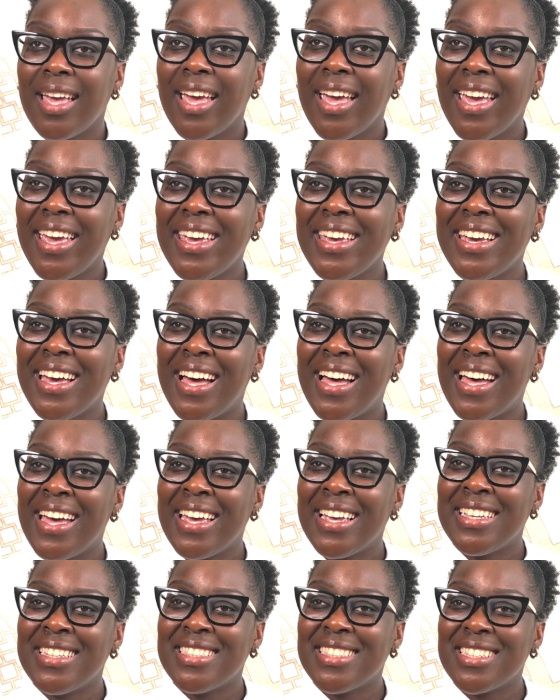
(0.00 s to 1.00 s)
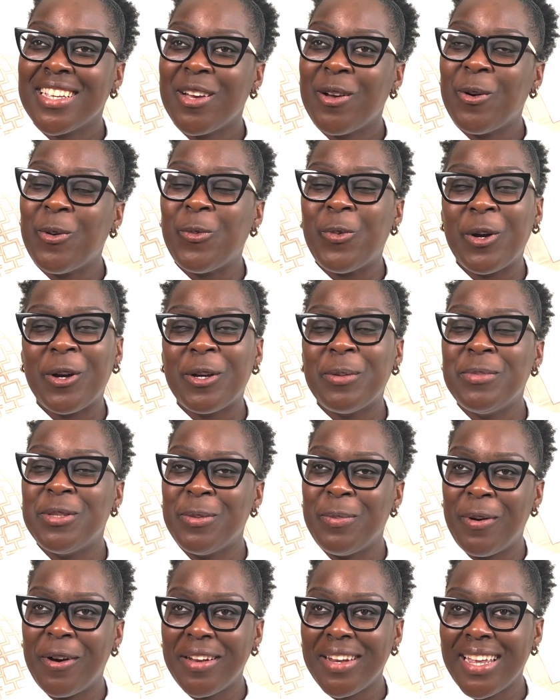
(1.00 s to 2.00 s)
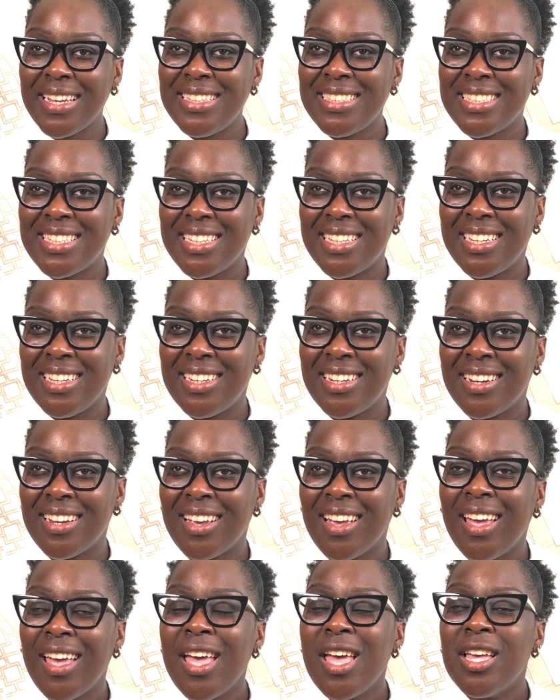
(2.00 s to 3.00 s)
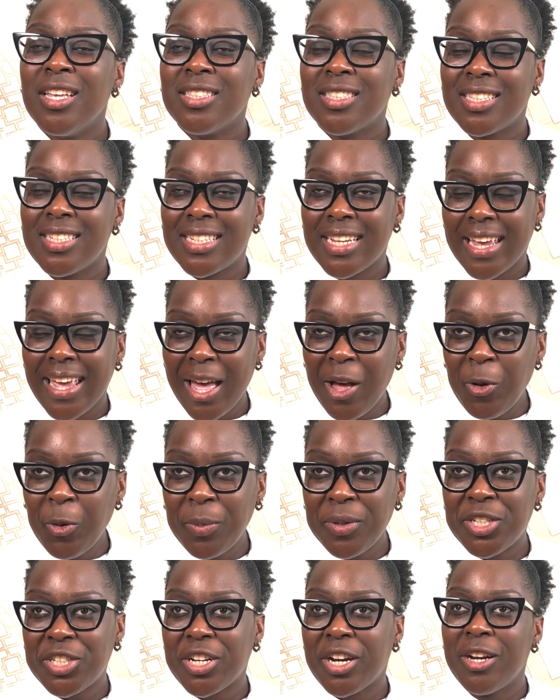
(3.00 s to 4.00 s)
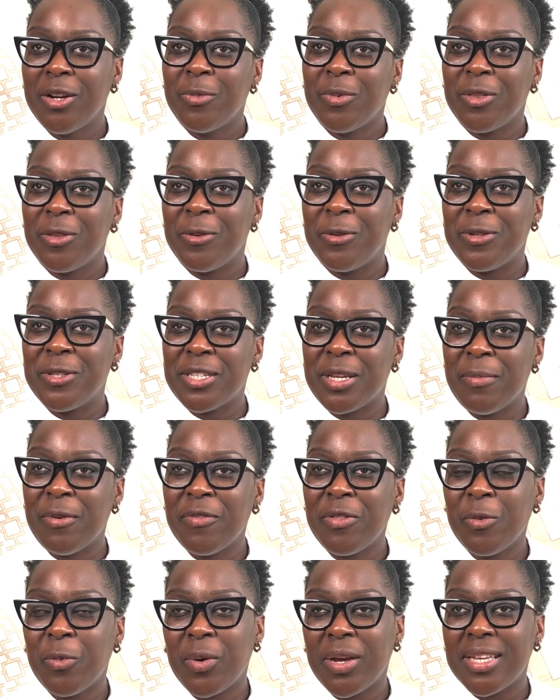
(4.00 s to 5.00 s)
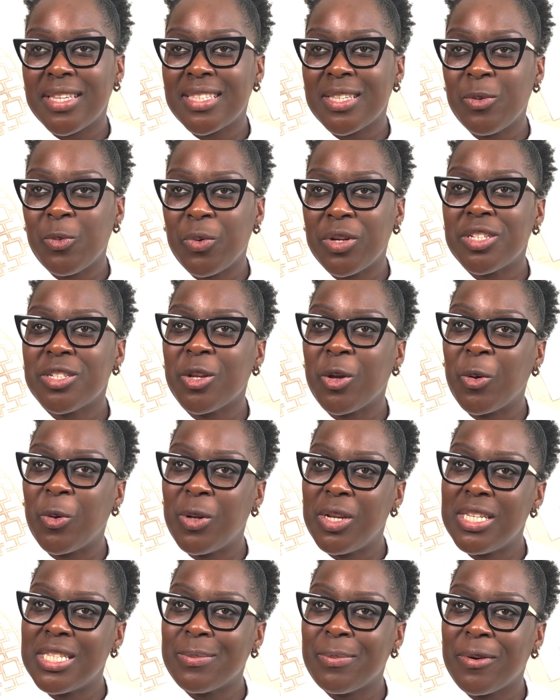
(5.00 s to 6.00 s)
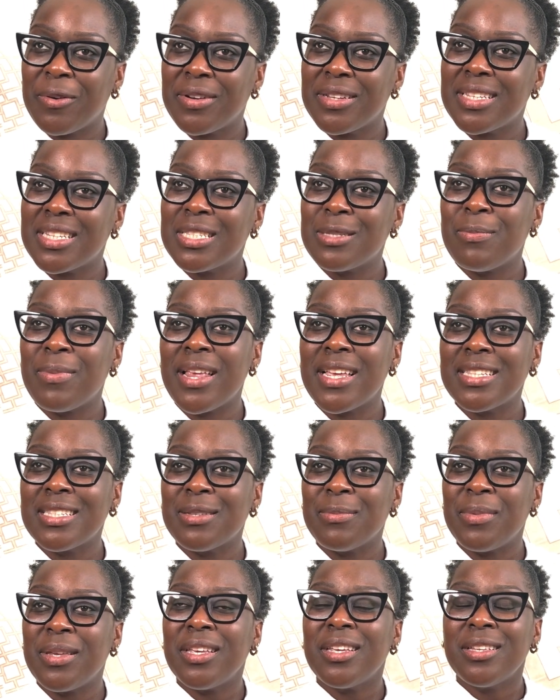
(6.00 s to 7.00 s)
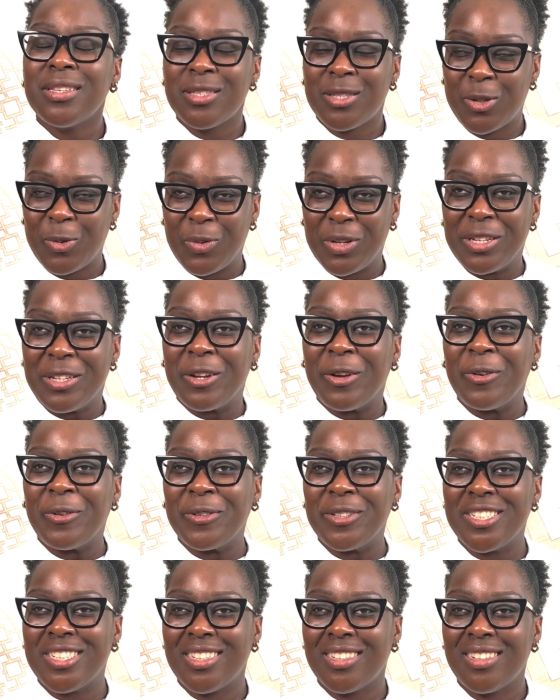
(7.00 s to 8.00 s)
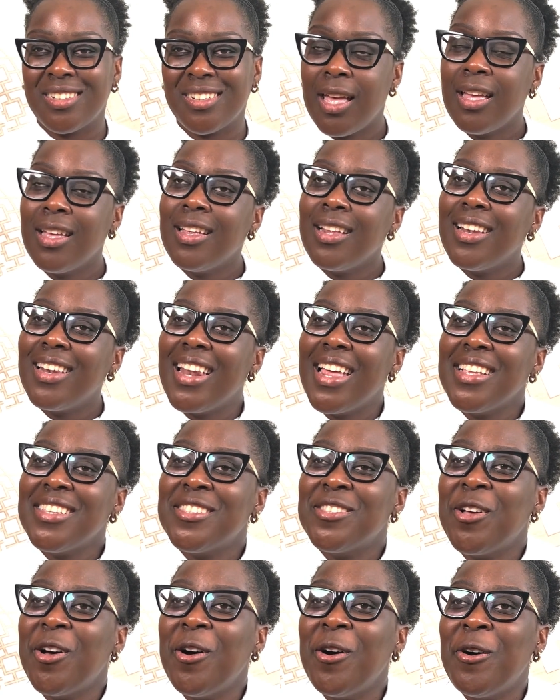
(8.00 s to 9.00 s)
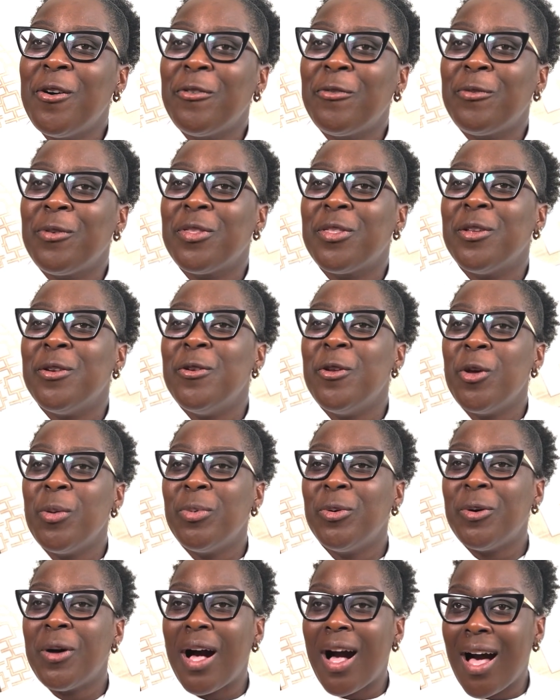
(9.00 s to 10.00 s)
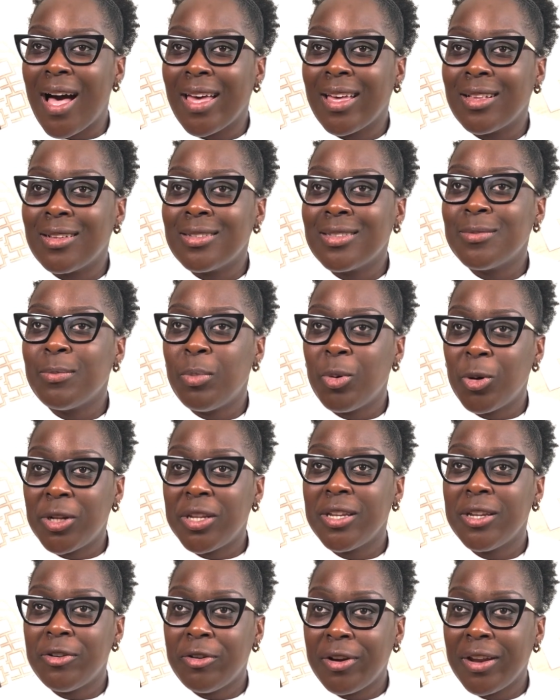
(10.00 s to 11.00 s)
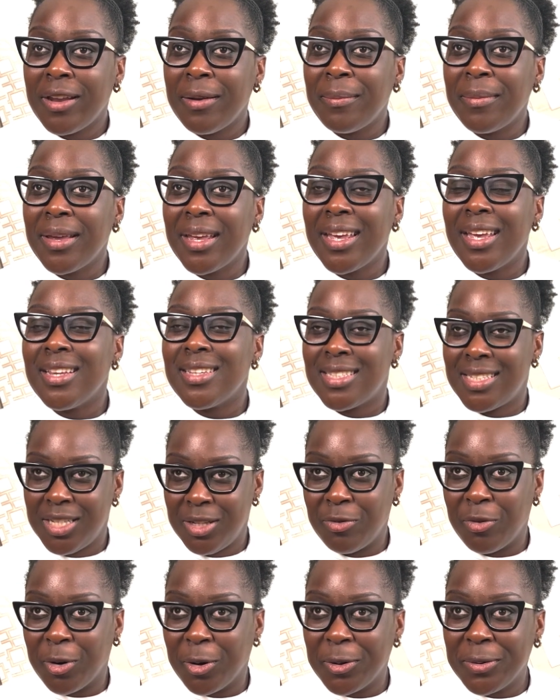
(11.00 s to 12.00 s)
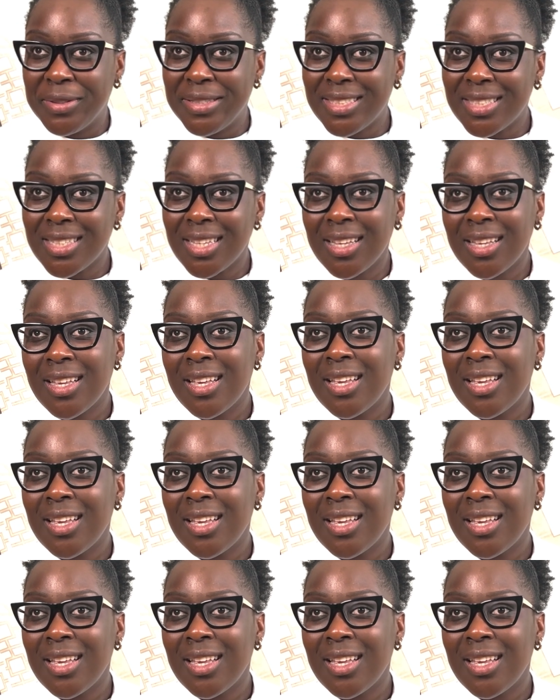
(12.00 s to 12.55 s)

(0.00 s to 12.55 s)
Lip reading: Hey guys, welcome to part 19. Today I will be sharing with you some of the ways in which the Holy Spirit has blessed me to indulge. Let's start off with the Noble Isle body cream in Tea Rose.